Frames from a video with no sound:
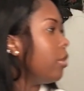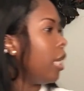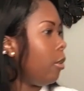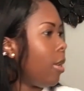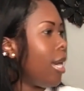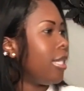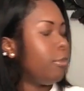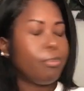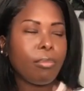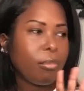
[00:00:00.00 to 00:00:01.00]
it was.
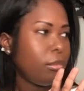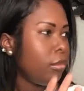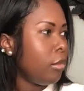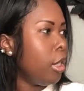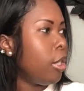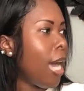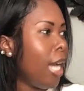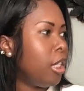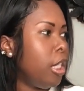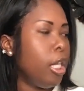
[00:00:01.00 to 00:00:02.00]
So
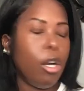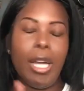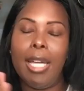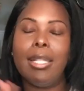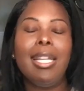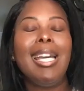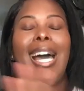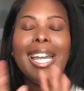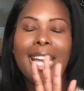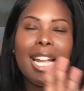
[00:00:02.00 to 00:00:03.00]
actually, no, okay.
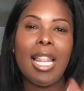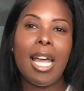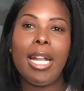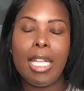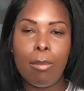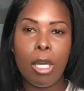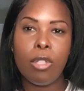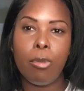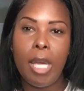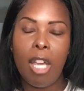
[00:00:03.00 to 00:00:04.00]
I got a lot of emails
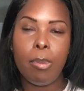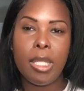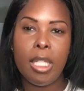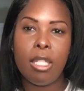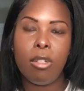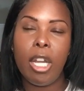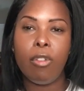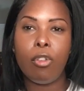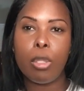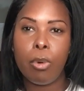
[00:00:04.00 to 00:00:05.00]
from AFPC, so Air
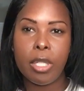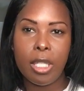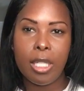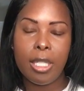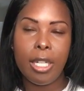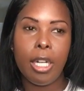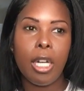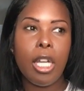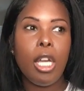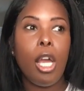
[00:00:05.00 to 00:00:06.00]
Force Personnel Center,
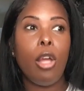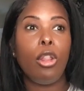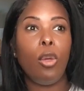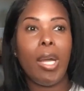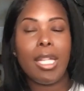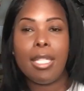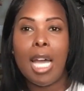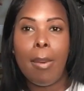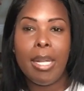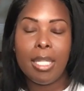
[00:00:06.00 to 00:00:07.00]
throughout the
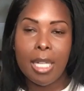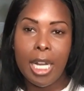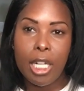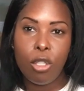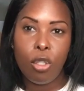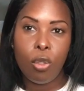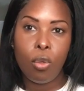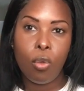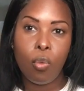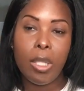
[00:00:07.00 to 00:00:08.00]
time I decided
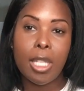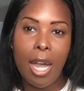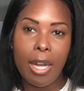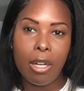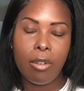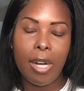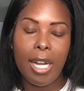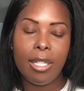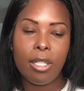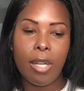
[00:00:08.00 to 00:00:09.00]
to retire,
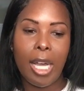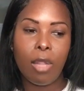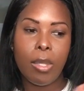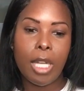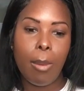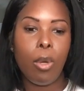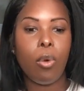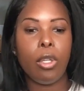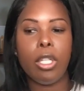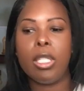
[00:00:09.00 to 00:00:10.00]
right? So I got the retirement
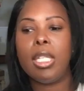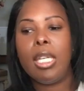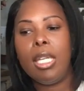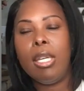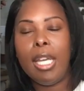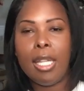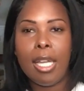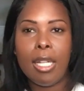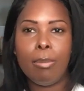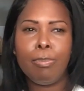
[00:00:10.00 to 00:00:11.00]
orders, and
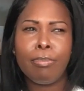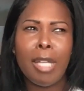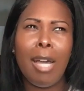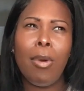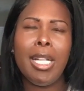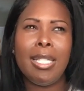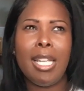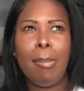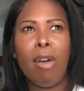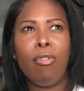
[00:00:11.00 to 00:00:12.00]
then I want to
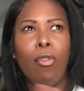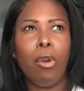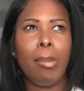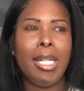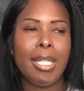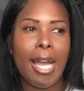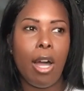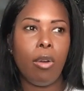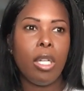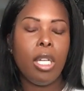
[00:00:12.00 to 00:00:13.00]
say about 4 months
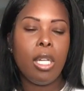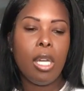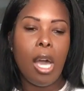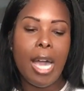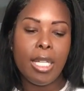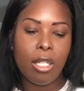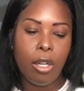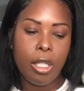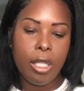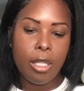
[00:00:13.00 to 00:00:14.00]
out, I
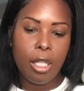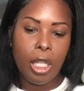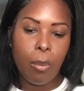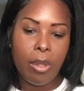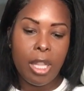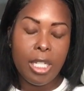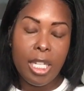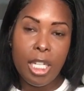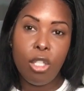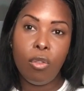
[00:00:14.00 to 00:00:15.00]
started dealing with the
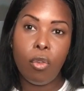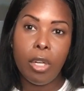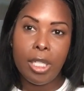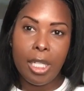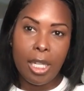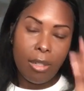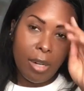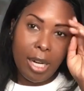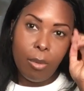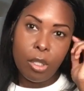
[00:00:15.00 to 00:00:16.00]
DD-214,
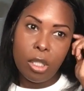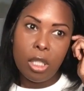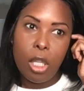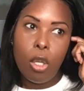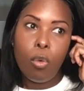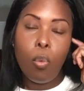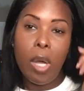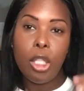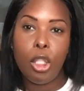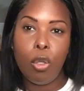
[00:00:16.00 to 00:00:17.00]
right, which is
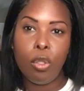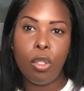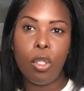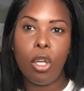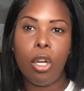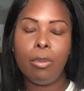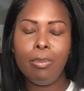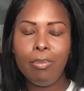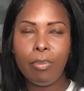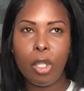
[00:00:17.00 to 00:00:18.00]
what shows you your
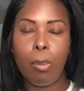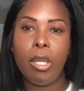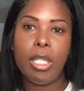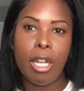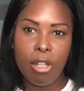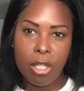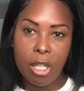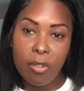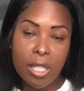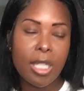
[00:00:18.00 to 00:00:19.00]
military
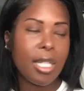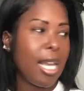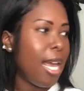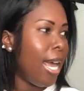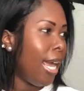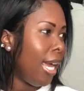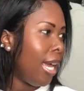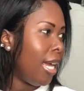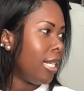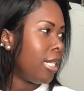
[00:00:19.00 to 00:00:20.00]
service.
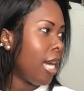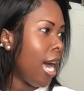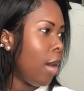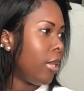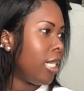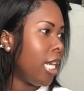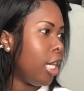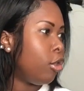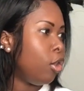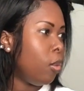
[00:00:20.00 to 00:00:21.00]
And I would say
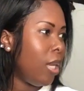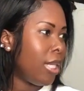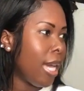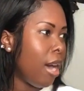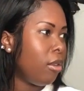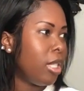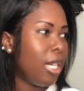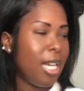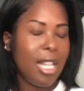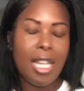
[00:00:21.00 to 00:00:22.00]
2 weeks out,
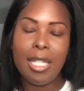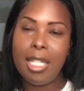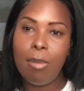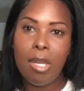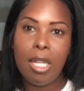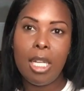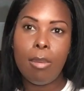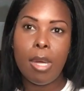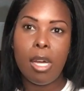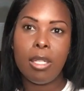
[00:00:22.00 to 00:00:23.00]
they sent me an
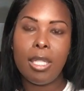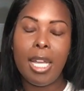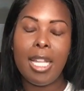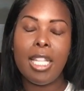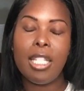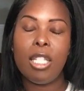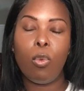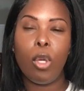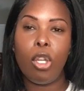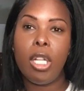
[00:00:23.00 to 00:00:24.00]
email saying this is
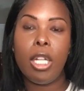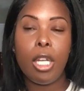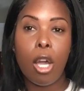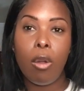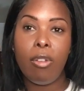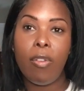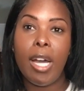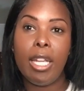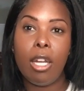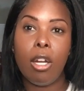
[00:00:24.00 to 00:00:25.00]
where you need to go to
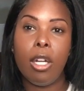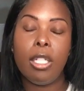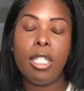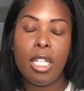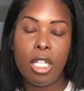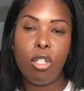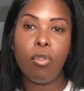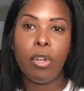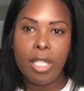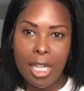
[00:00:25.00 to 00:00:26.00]
find your
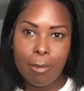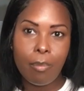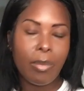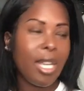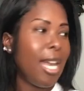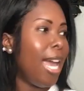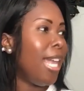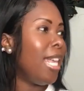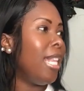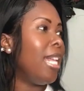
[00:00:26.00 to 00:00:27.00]
DD-214.
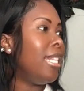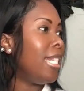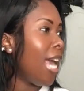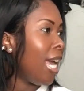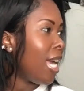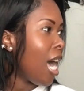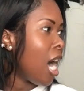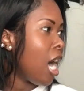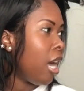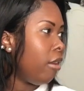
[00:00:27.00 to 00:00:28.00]
And then the day
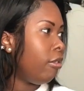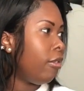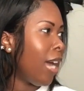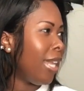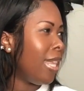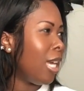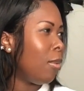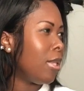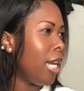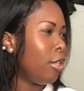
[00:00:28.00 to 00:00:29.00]
of, I think it
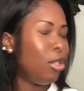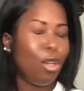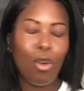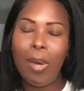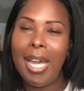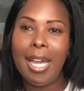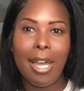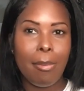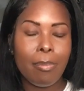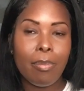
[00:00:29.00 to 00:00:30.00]
was like 2
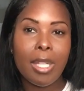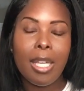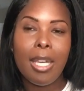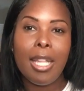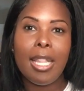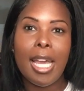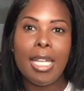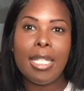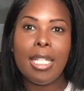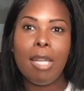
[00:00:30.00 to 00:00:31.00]
a.m., they
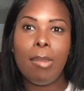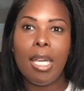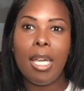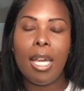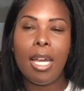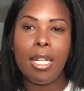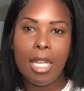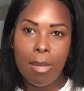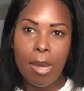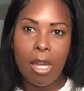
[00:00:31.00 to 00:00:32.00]
sent me an
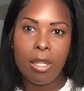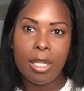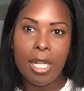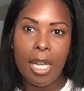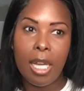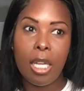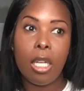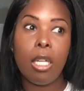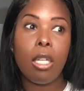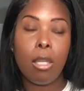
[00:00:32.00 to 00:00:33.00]
email saying,
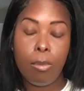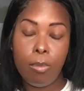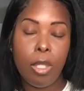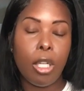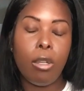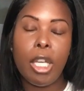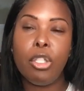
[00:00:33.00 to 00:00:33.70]
get